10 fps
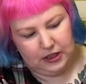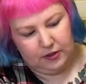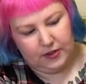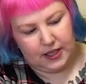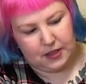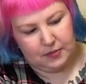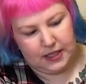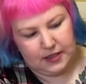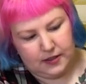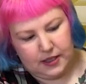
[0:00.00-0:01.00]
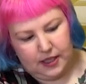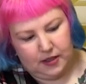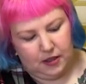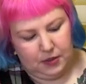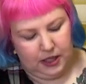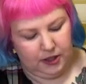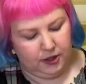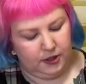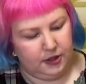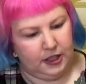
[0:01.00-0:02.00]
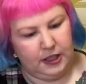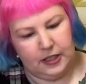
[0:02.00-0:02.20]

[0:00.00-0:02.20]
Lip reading: 1000 pieces and a barcode.